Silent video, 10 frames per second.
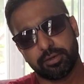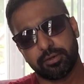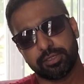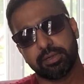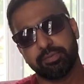
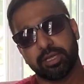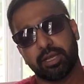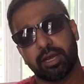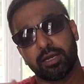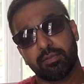something
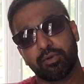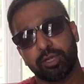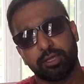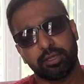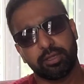
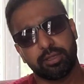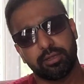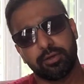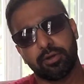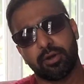cardboardy
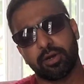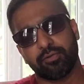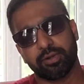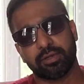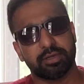or
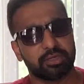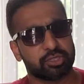even